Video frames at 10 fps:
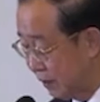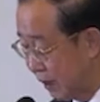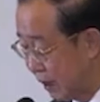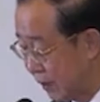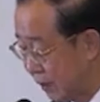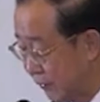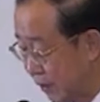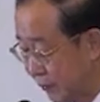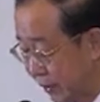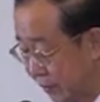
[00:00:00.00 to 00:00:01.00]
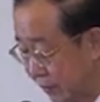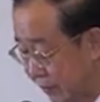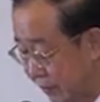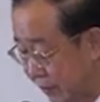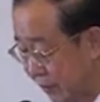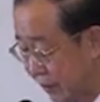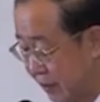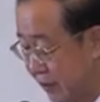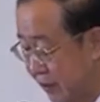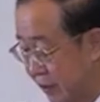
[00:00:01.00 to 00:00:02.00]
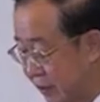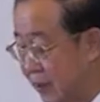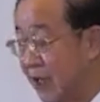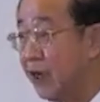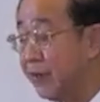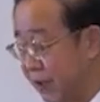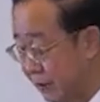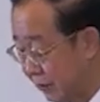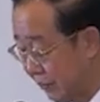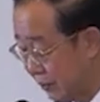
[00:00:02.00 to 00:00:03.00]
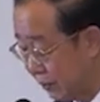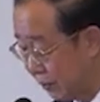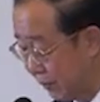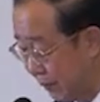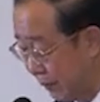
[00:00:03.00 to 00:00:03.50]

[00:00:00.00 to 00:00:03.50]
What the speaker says: and developing the Eastern Economic Corridor